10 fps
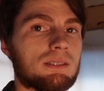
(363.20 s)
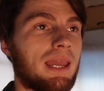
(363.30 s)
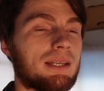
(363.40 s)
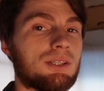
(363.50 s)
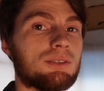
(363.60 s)

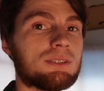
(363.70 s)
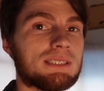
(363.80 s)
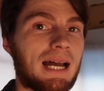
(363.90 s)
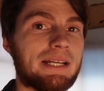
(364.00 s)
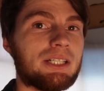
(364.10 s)
can use
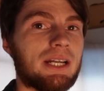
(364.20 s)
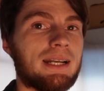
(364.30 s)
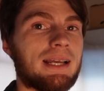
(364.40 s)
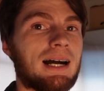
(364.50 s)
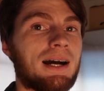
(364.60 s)

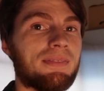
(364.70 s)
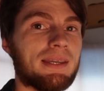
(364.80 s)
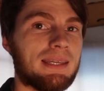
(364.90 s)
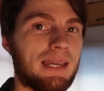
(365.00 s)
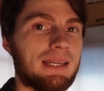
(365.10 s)
sidechaining on the
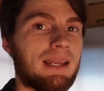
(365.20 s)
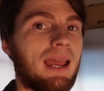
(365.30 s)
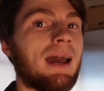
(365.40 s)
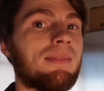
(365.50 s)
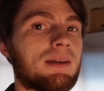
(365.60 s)
gate
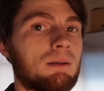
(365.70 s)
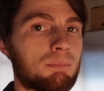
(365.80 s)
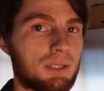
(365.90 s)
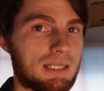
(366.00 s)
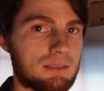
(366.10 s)
and the
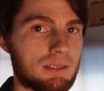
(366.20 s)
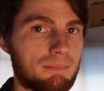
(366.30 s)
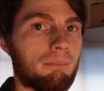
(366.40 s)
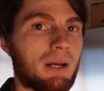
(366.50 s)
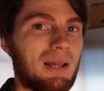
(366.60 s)
compressor,
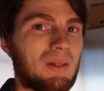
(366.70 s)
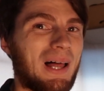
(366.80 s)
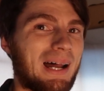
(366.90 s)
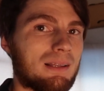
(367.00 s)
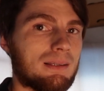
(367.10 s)
but a
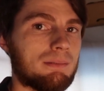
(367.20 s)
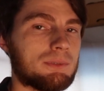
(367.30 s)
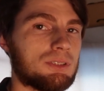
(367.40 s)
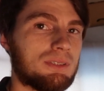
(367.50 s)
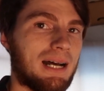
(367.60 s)
lot of them
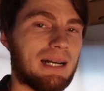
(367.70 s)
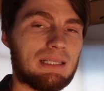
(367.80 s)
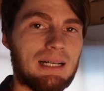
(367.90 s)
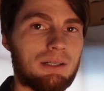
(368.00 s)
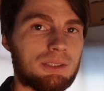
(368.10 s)
do not
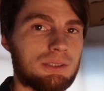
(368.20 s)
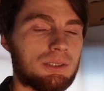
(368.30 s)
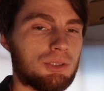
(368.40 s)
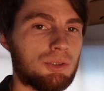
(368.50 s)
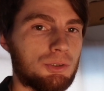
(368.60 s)
allow you
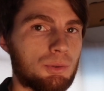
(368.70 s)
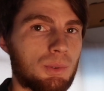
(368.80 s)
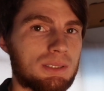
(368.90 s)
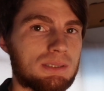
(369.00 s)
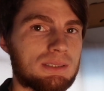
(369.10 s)

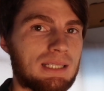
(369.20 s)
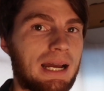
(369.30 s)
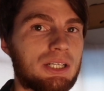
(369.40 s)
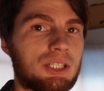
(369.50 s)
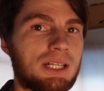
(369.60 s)
to
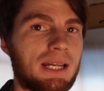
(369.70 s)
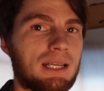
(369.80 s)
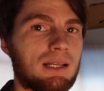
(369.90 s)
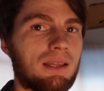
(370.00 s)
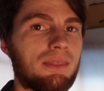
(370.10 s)

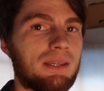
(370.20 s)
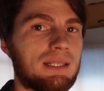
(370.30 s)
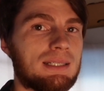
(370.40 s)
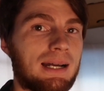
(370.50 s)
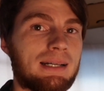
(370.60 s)
sidechain
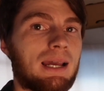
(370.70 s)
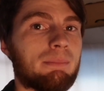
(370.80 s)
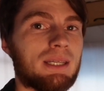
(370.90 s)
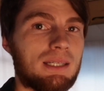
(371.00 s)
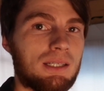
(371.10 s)
the
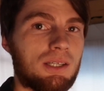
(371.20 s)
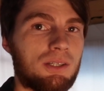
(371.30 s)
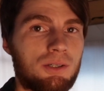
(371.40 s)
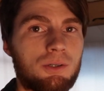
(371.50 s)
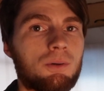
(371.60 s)
dynamic
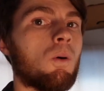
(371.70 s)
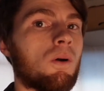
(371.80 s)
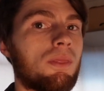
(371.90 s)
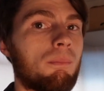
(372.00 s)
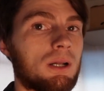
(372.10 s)
EQ
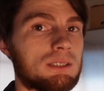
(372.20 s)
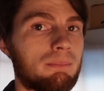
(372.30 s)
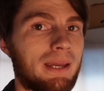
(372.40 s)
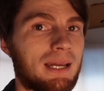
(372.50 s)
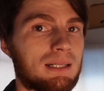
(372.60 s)
or the
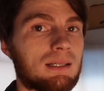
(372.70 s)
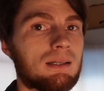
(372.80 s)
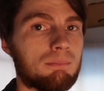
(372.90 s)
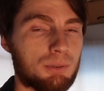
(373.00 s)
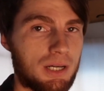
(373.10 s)
multiband
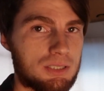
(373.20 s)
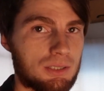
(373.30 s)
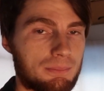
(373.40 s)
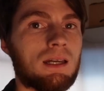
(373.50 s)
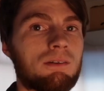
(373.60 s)

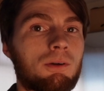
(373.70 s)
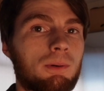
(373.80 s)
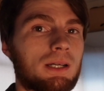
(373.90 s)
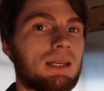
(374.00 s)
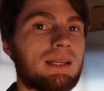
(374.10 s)
compressor. If you're
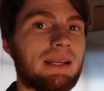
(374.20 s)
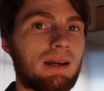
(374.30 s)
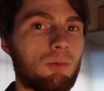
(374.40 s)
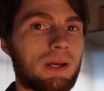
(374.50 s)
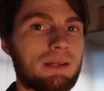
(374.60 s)
working in
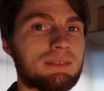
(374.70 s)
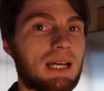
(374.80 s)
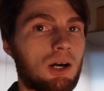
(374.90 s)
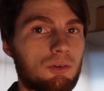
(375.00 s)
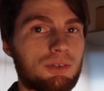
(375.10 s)
Waves
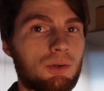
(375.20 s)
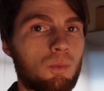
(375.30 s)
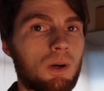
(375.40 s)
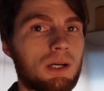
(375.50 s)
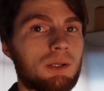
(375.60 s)

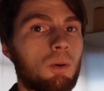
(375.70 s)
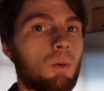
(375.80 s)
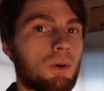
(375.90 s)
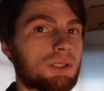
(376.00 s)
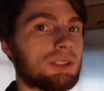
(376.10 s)
LV1
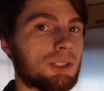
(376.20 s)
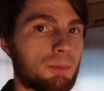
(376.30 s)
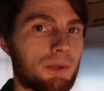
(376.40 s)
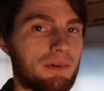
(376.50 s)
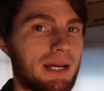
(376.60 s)
or
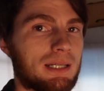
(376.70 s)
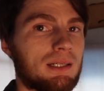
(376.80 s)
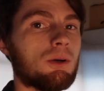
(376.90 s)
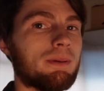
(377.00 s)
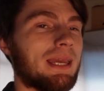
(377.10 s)
Super Rec,
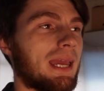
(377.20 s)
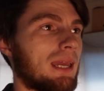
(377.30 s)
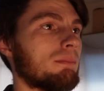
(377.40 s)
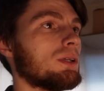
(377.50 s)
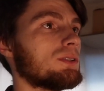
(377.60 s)
you'll be
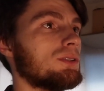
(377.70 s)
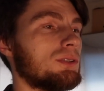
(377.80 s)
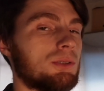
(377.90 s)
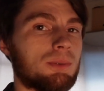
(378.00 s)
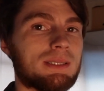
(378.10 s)
able
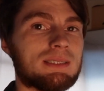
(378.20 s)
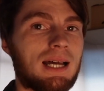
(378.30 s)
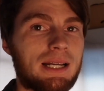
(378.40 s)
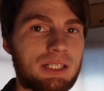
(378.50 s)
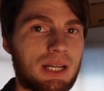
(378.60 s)
to
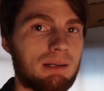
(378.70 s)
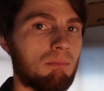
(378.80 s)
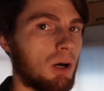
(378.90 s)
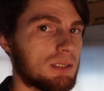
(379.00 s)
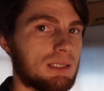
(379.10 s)
sidechain
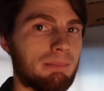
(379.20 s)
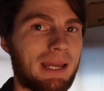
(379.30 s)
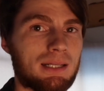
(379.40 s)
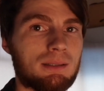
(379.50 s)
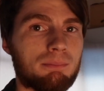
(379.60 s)

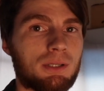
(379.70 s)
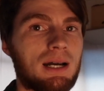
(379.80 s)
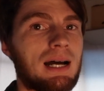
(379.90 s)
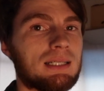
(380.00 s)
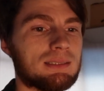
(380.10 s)
multiband
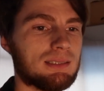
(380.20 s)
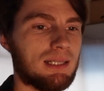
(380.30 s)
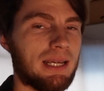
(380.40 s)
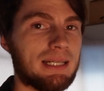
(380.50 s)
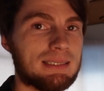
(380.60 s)
compress
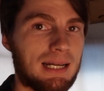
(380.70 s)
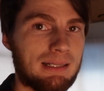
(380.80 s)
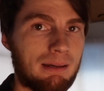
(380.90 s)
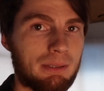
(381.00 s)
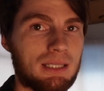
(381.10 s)
and
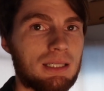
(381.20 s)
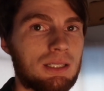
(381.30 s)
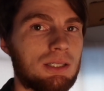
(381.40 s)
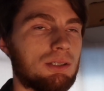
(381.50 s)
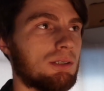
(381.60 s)
dynamic
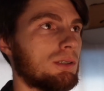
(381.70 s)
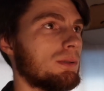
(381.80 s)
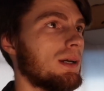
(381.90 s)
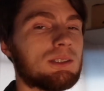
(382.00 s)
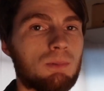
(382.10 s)

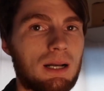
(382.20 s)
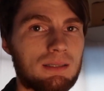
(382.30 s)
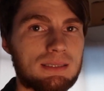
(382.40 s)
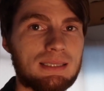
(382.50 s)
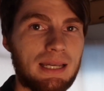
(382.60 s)
EQ, as well
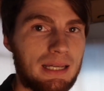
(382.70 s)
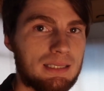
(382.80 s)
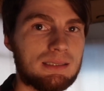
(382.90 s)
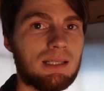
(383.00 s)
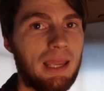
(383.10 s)
as
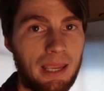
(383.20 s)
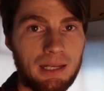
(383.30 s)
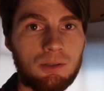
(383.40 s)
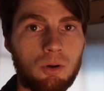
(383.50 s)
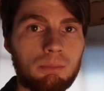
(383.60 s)
gates
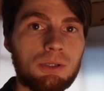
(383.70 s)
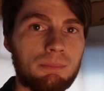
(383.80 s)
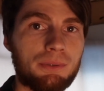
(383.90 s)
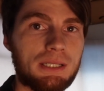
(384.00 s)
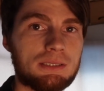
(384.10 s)
and normal
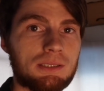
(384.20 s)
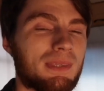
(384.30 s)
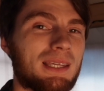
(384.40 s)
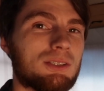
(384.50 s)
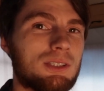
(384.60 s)
compressor.
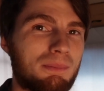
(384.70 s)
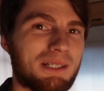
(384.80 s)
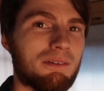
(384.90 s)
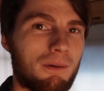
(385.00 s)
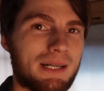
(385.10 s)
Thank you so
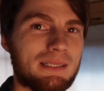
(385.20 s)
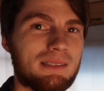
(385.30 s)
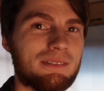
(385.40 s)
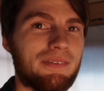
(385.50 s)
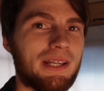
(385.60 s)
much for watching
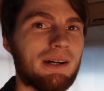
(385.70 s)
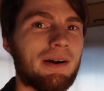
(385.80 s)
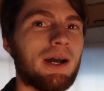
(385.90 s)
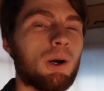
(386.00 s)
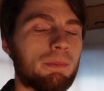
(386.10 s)
this video.
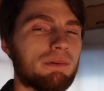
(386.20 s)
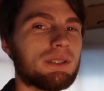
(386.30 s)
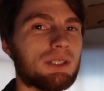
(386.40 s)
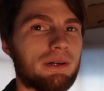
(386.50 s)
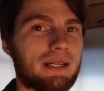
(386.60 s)
I hope you
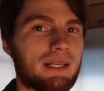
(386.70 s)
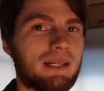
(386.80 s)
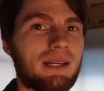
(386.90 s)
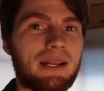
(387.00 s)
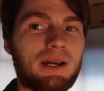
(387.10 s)
enjoyed it,
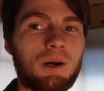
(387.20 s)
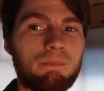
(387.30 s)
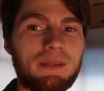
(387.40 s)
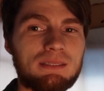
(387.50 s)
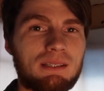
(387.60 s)
and I
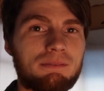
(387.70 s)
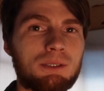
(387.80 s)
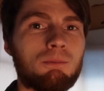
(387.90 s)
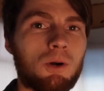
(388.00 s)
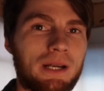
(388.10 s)
hope this gives
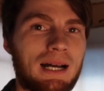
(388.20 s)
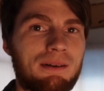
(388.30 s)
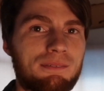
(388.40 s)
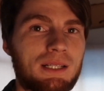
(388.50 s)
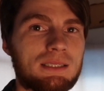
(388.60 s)
you more
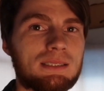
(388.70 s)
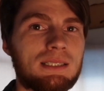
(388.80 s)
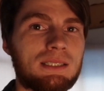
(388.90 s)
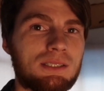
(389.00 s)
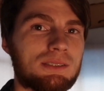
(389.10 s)
confidence
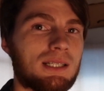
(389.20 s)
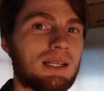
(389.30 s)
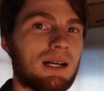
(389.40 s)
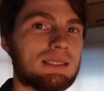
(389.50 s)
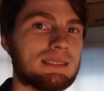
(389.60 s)
in
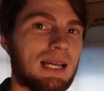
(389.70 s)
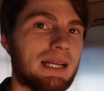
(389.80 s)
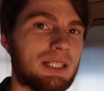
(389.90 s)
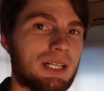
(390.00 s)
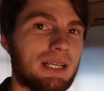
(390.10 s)
using
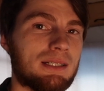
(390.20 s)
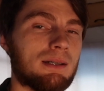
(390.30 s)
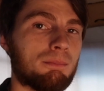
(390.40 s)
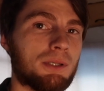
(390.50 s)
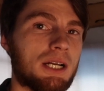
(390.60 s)
sidechain
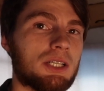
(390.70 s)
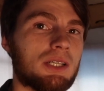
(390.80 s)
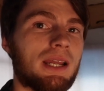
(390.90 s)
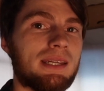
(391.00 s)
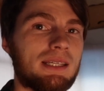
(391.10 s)

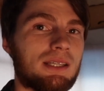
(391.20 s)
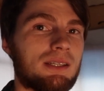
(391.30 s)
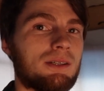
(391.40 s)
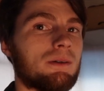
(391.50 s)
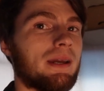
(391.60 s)
compression,
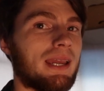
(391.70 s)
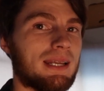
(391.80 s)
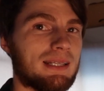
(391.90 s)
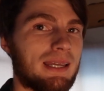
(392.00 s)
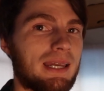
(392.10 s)
EQ,
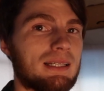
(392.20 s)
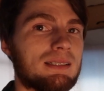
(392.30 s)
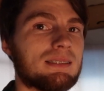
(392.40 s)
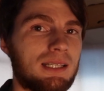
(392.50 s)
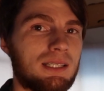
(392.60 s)
and
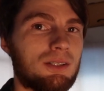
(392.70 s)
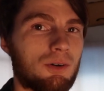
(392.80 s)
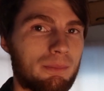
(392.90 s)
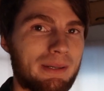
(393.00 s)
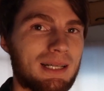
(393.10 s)
gates in
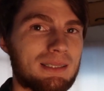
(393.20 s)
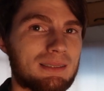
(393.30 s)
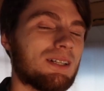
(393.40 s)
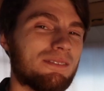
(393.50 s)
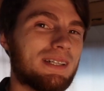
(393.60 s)
your mix.
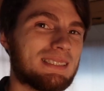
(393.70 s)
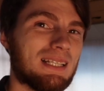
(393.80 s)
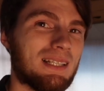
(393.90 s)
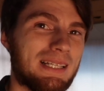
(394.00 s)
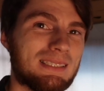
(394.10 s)
Don't forget
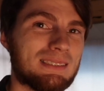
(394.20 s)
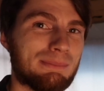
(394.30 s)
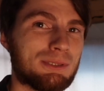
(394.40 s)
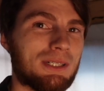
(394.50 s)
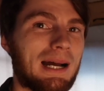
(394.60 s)
to like and
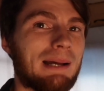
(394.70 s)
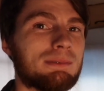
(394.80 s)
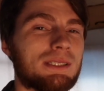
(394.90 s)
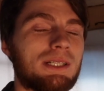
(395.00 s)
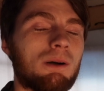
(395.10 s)
subscribe
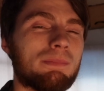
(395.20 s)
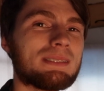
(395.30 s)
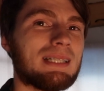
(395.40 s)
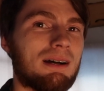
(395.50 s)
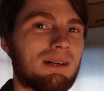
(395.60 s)
so you don't
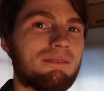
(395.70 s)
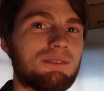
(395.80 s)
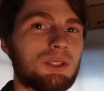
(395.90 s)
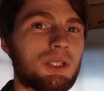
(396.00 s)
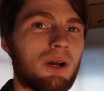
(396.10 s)
miss out on
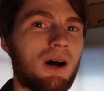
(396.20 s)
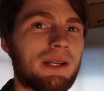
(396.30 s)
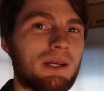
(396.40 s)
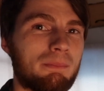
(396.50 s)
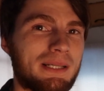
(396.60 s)
future
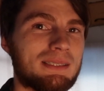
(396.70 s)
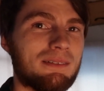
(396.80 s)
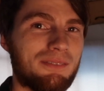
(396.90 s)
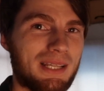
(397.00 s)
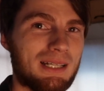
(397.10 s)
audio
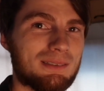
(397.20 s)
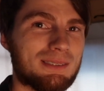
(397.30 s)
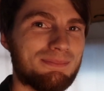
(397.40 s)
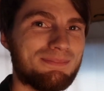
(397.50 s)
mixing videos.